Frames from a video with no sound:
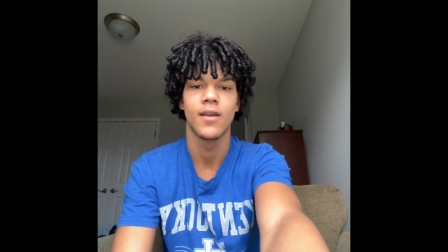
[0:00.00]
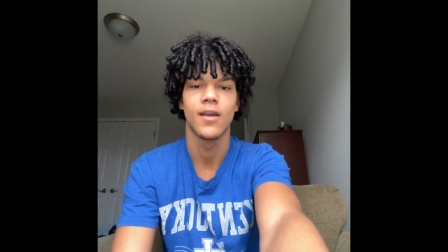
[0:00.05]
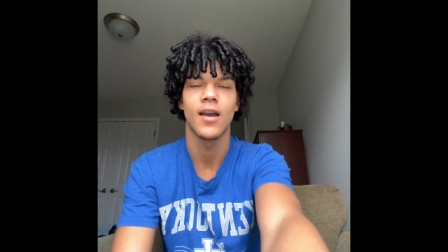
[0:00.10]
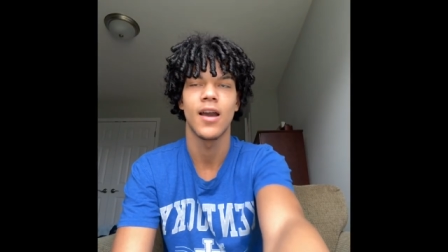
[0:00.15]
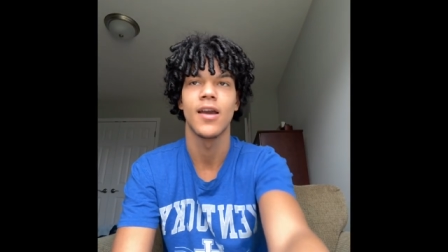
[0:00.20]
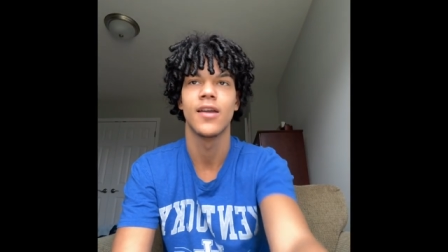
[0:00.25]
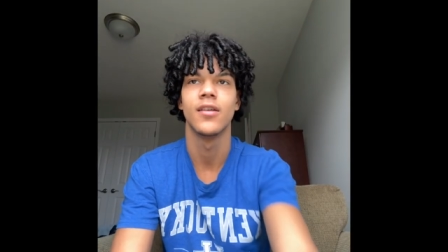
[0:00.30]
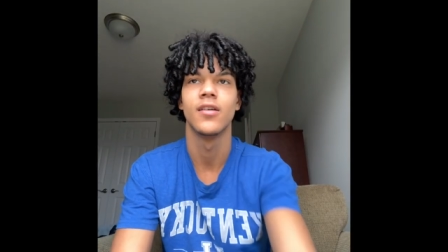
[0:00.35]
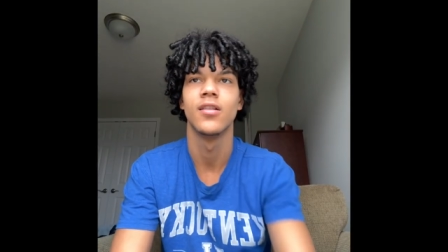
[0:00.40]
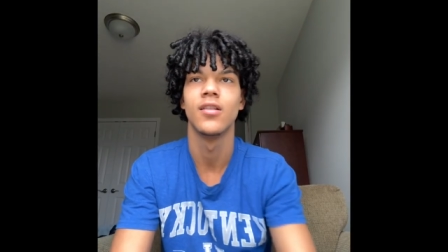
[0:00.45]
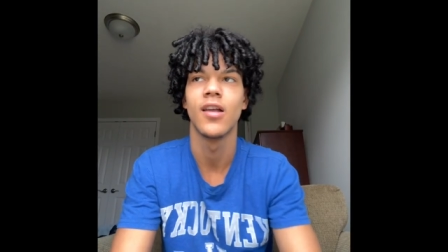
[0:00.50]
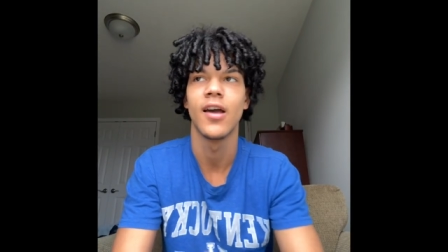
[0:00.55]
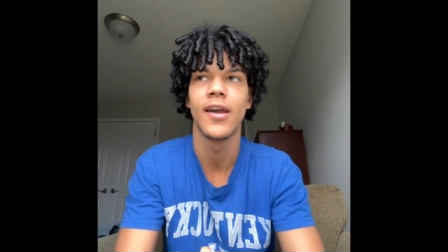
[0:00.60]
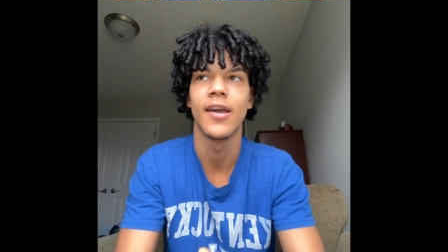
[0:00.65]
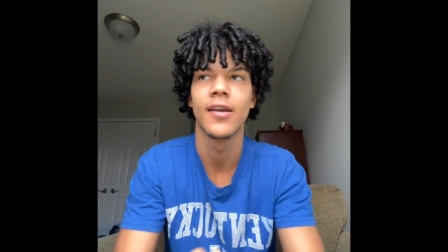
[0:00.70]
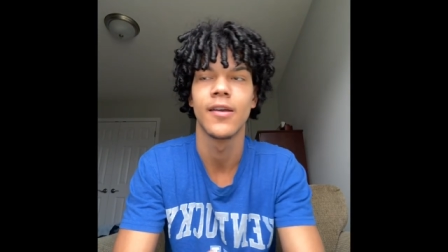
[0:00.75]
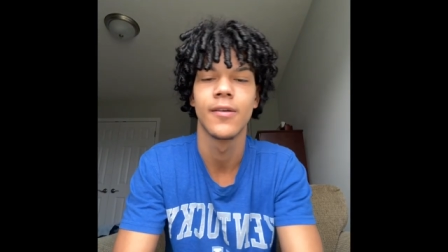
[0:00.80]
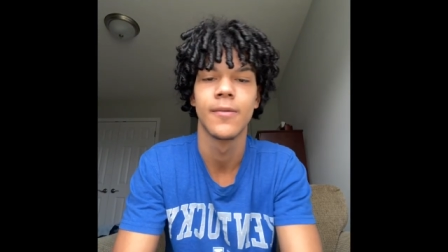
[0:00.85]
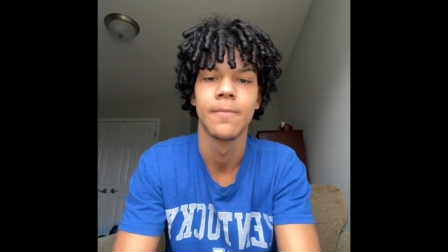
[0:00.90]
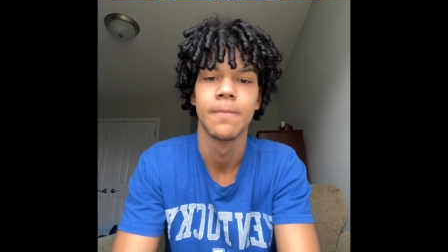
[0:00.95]
kind of
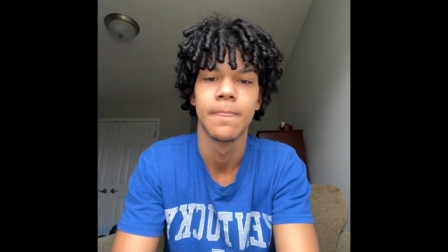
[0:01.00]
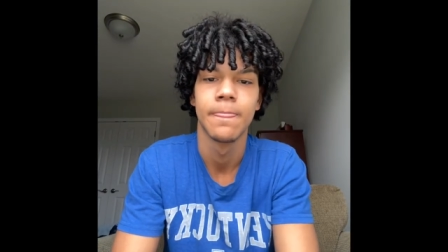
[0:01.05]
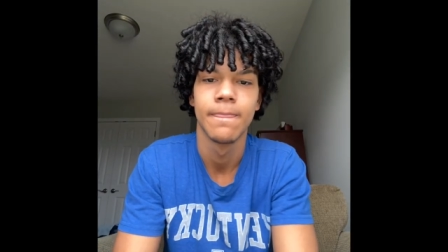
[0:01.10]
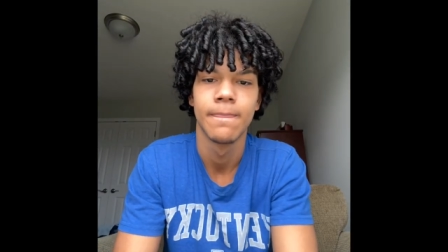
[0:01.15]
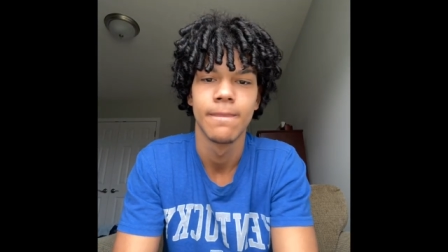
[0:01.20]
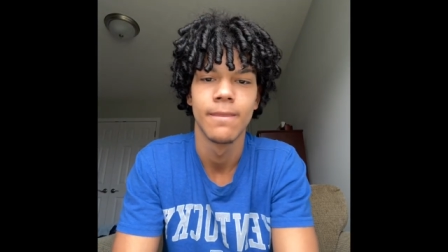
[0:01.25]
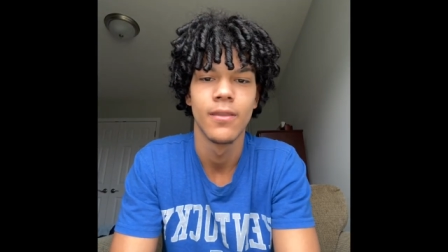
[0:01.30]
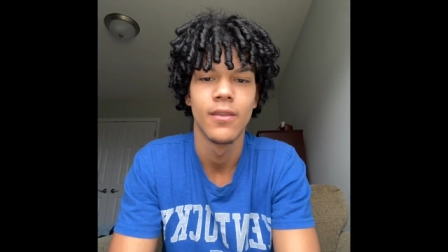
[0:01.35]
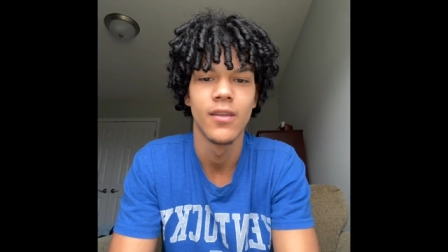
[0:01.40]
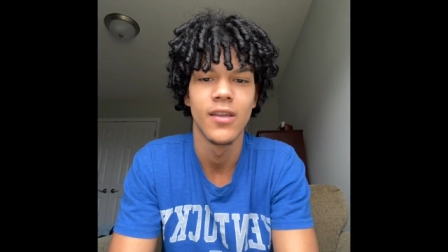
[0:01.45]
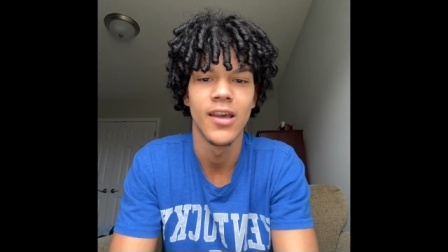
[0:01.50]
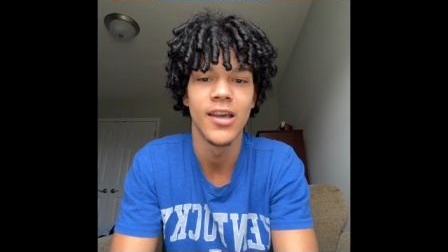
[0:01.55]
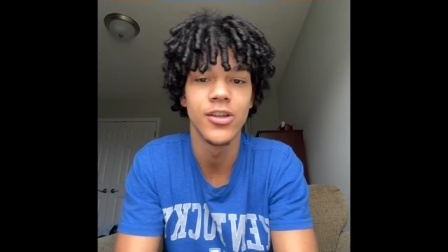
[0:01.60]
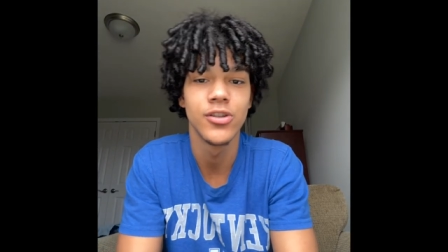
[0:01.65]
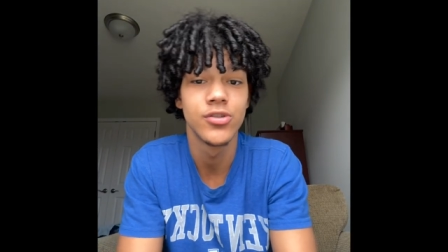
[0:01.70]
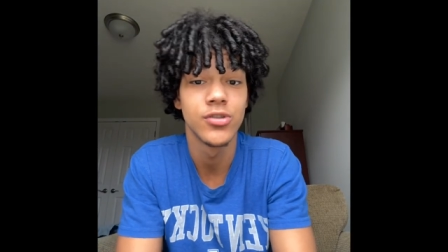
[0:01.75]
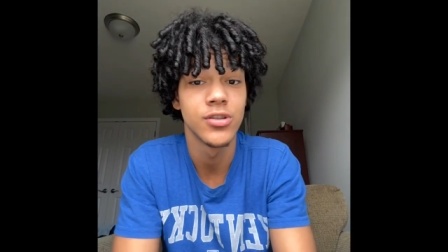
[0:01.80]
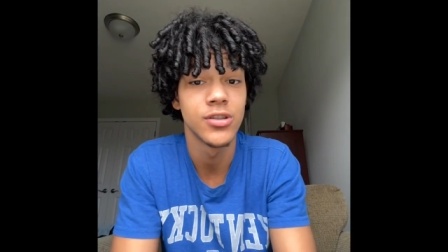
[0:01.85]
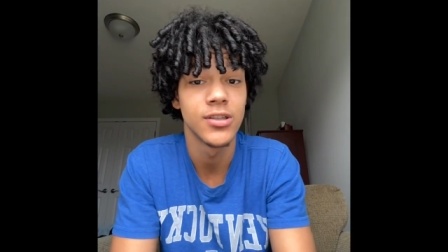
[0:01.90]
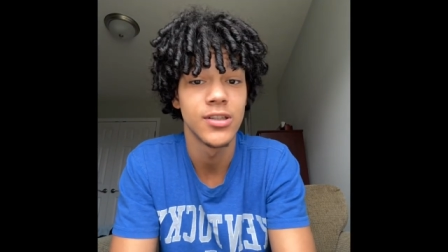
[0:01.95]
like
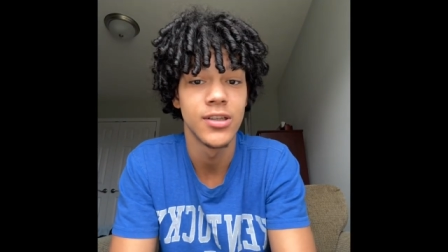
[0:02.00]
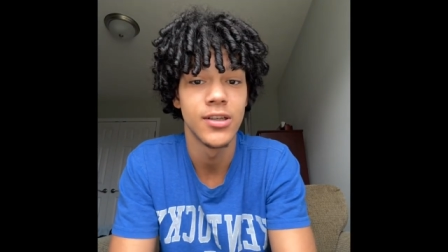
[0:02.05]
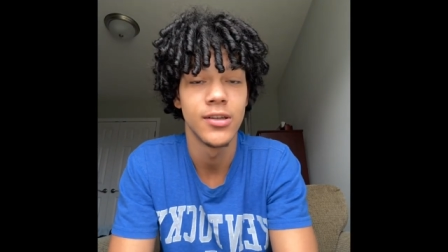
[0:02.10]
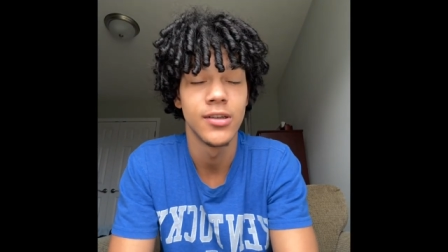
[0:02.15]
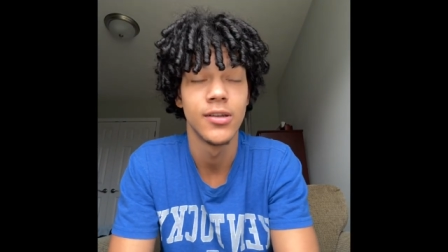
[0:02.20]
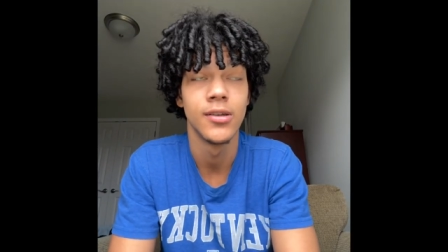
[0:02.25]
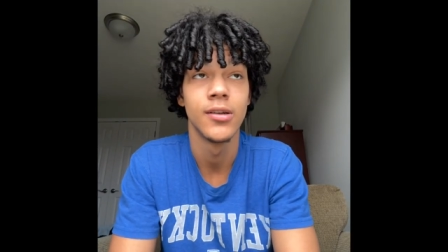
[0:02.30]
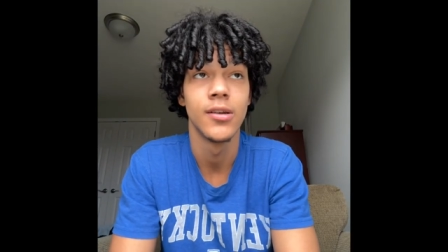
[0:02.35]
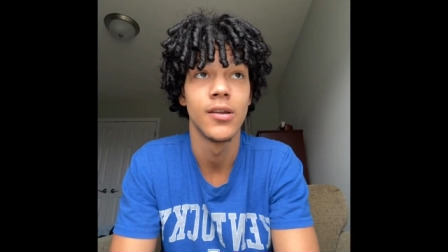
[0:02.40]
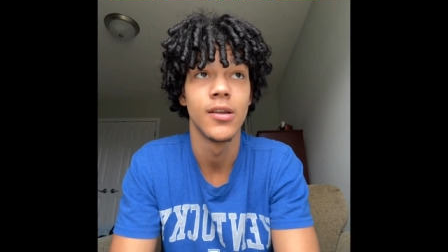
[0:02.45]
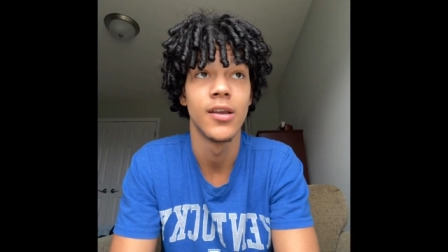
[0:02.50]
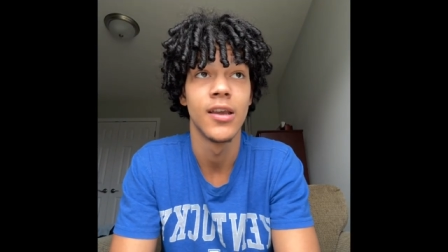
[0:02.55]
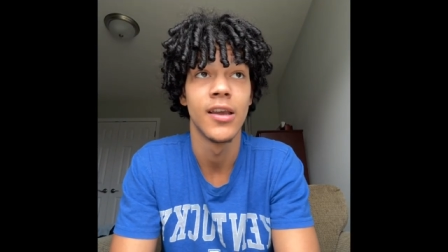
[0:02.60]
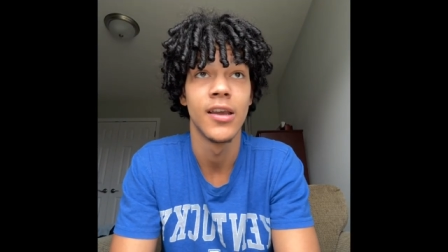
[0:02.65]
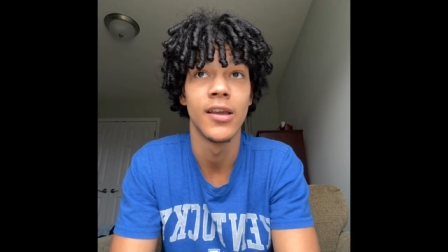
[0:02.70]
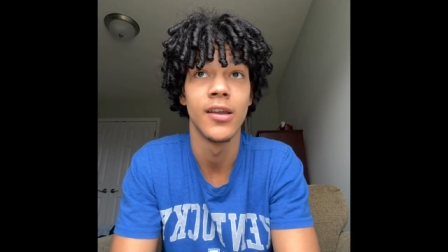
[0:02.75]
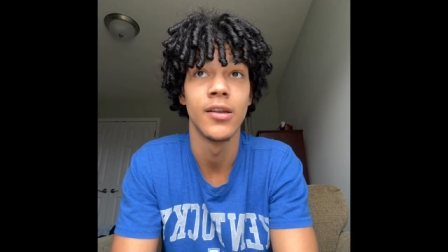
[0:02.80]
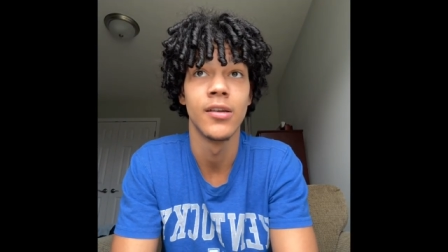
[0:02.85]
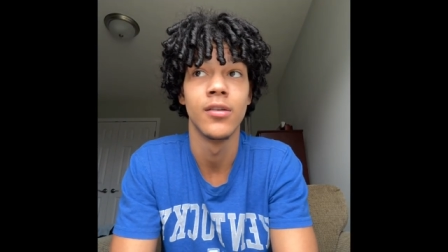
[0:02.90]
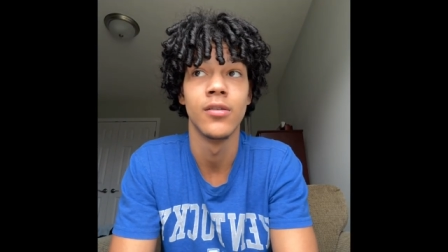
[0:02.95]
interested
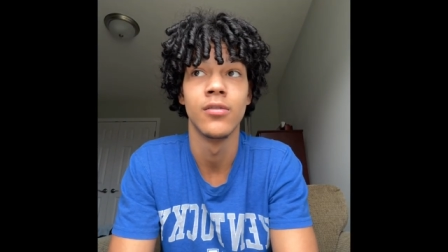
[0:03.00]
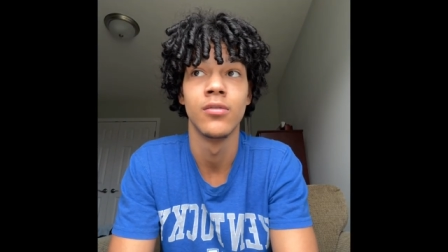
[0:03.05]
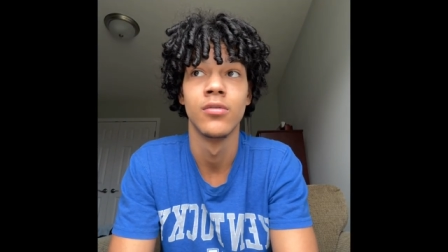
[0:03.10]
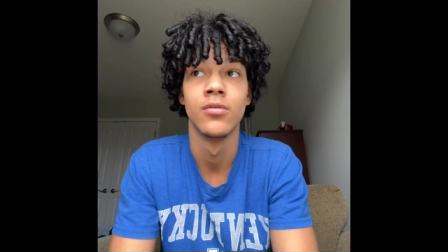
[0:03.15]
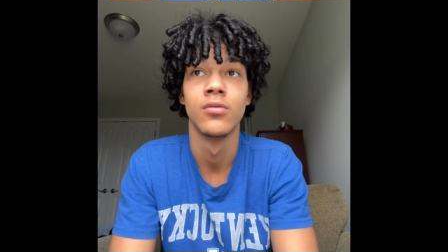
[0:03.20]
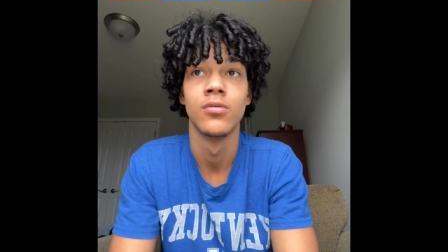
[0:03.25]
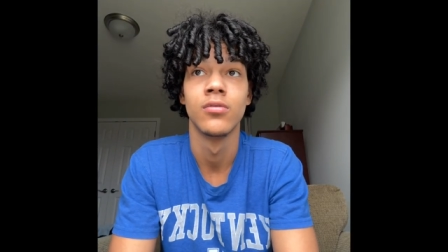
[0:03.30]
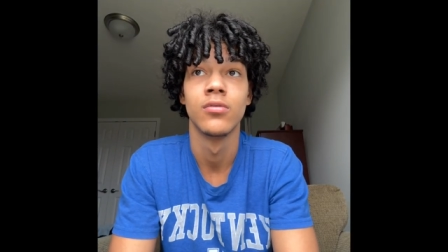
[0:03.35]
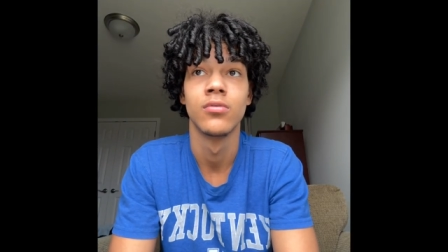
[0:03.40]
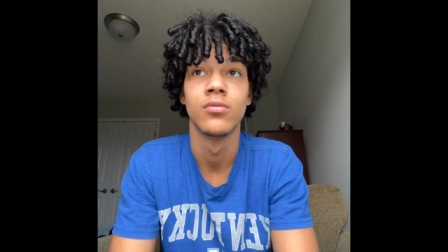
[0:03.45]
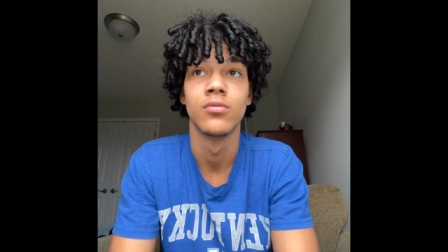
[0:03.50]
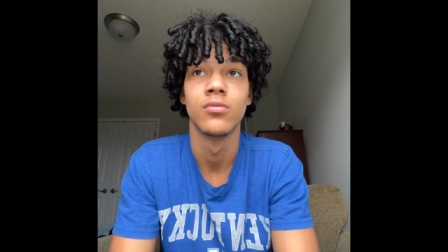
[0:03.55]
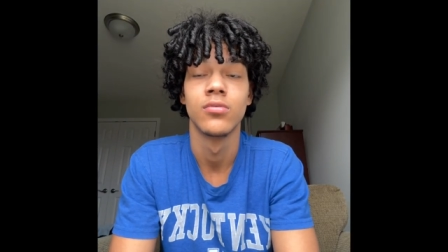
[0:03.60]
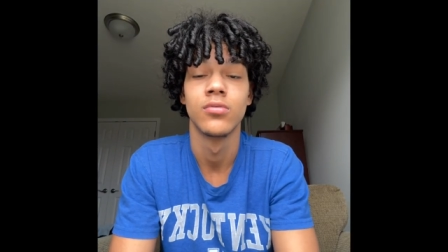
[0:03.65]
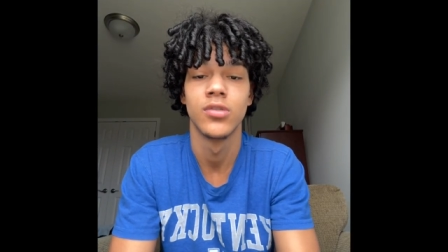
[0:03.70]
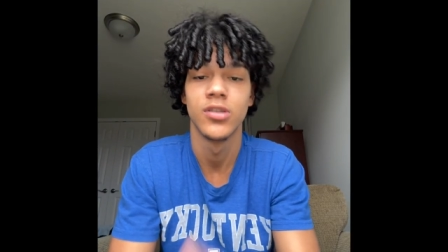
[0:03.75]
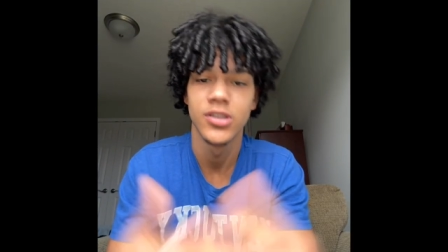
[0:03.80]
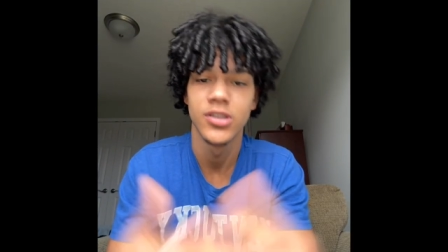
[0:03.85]
in the